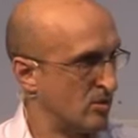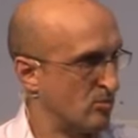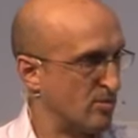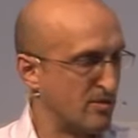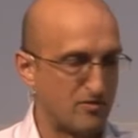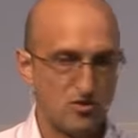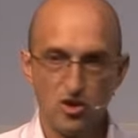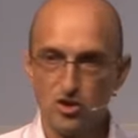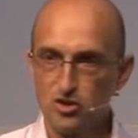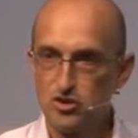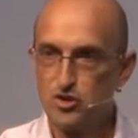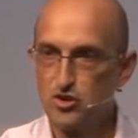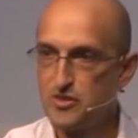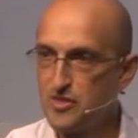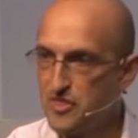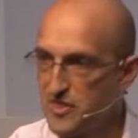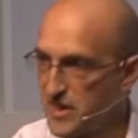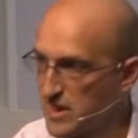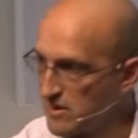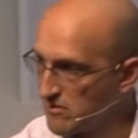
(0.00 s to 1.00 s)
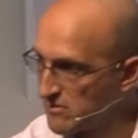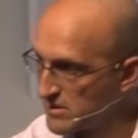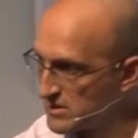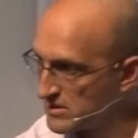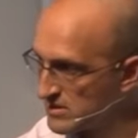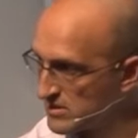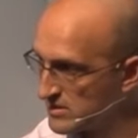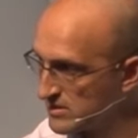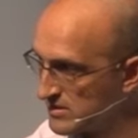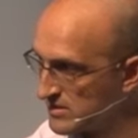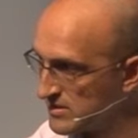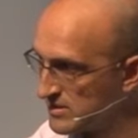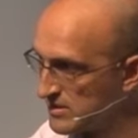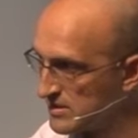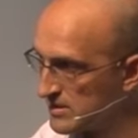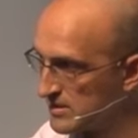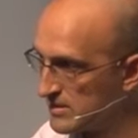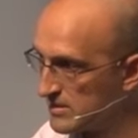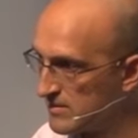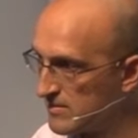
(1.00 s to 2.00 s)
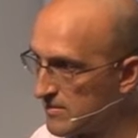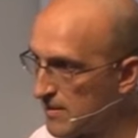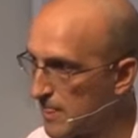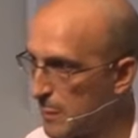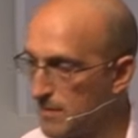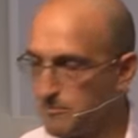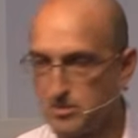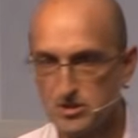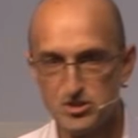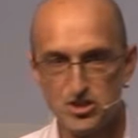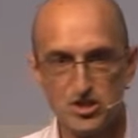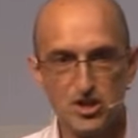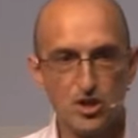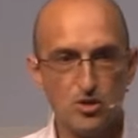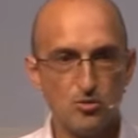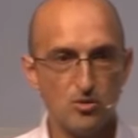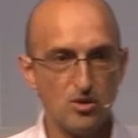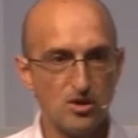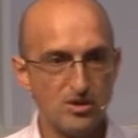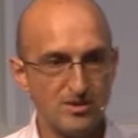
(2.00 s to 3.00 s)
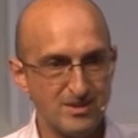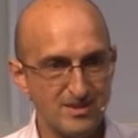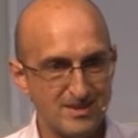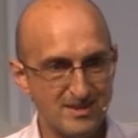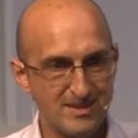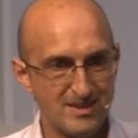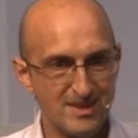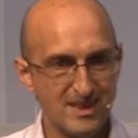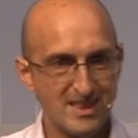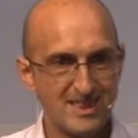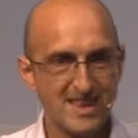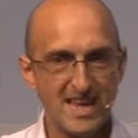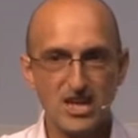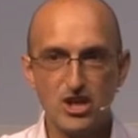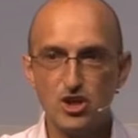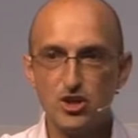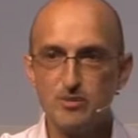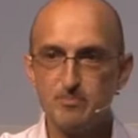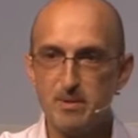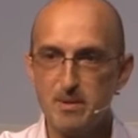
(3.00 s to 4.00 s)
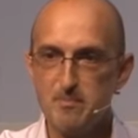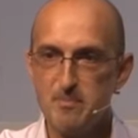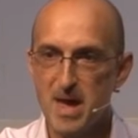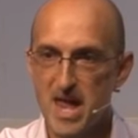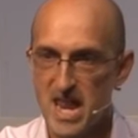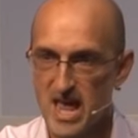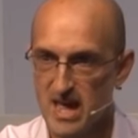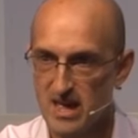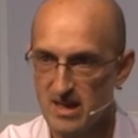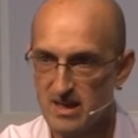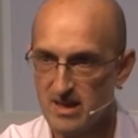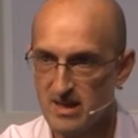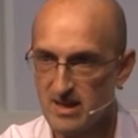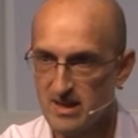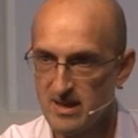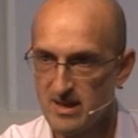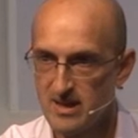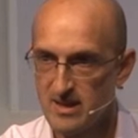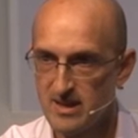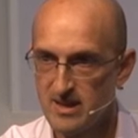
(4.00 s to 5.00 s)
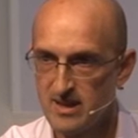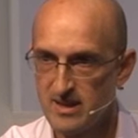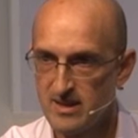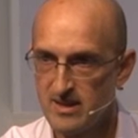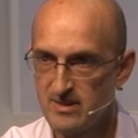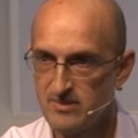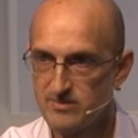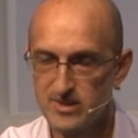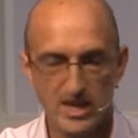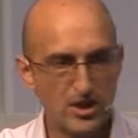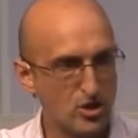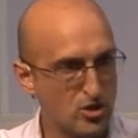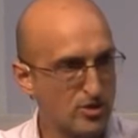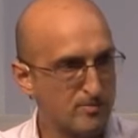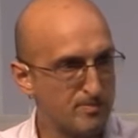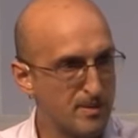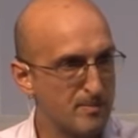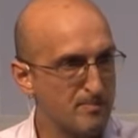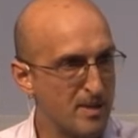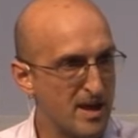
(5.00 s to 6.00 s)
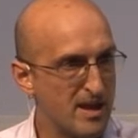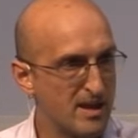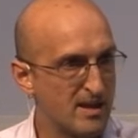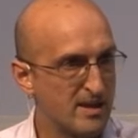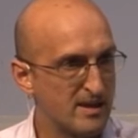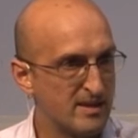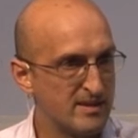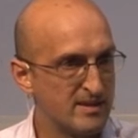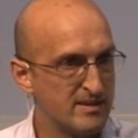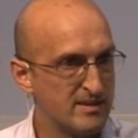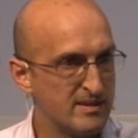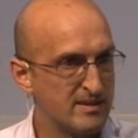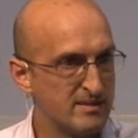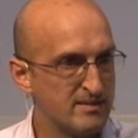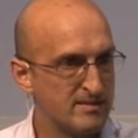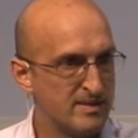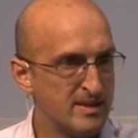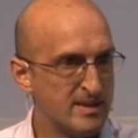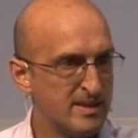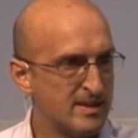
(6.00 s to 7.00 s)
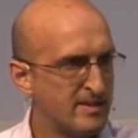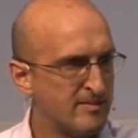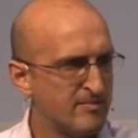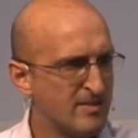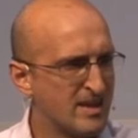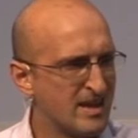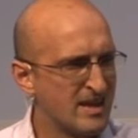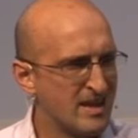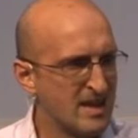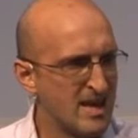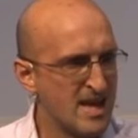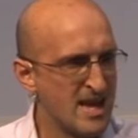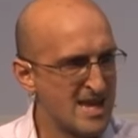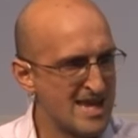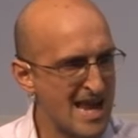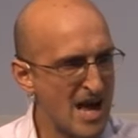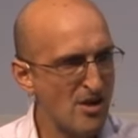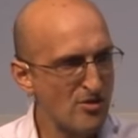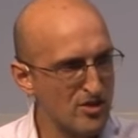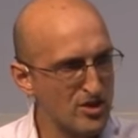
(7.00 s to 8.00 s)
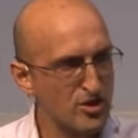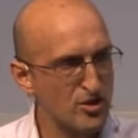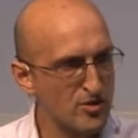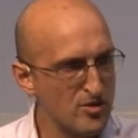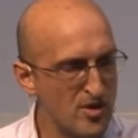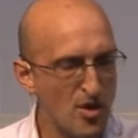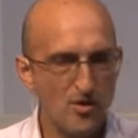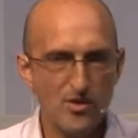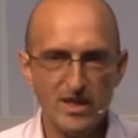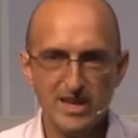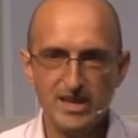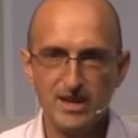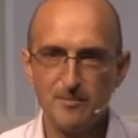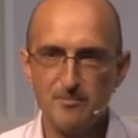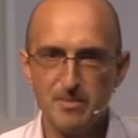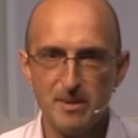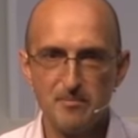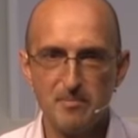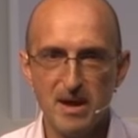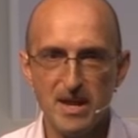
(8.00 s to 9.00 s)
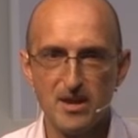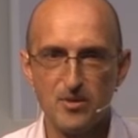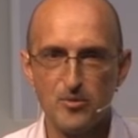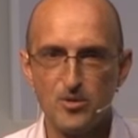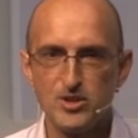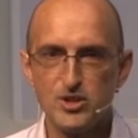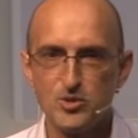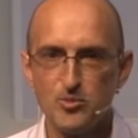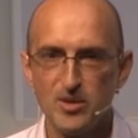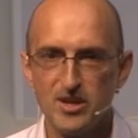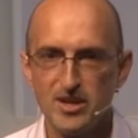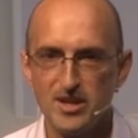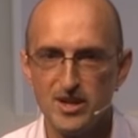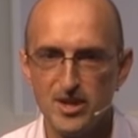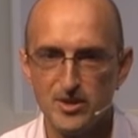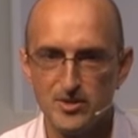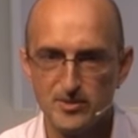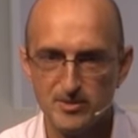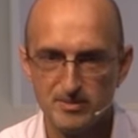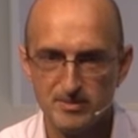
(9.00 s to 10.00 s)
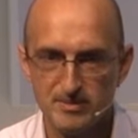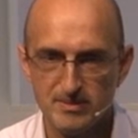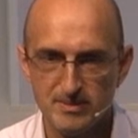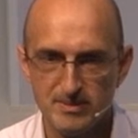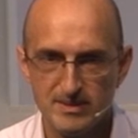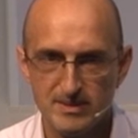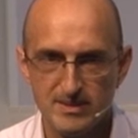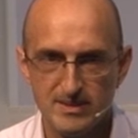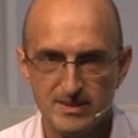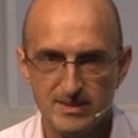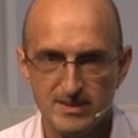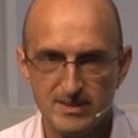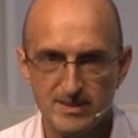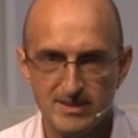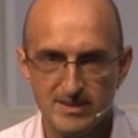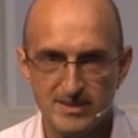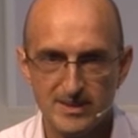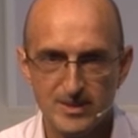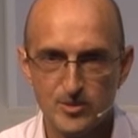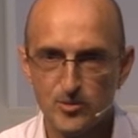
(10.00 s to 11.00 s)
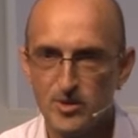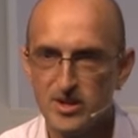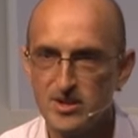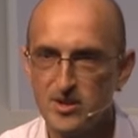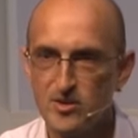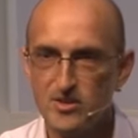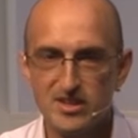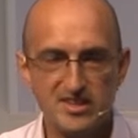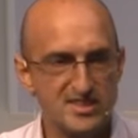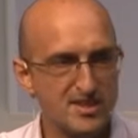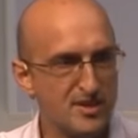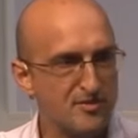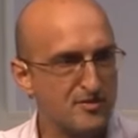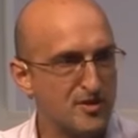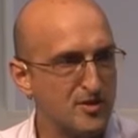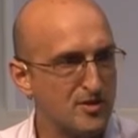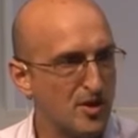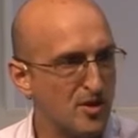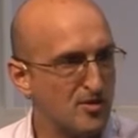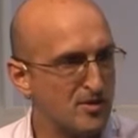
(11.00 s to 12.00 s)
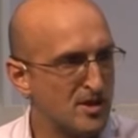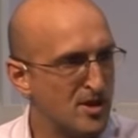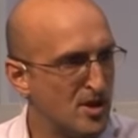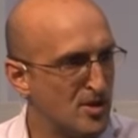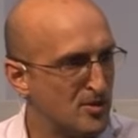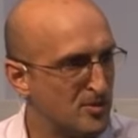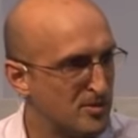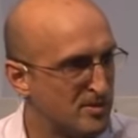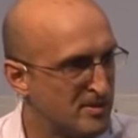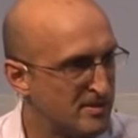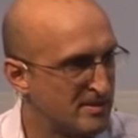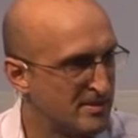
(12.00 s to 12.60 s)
we've got good theories, but you know what, they could be better. They could be better. Now that you know they can be better, what do you want to know? You want to know the stuff you don't know.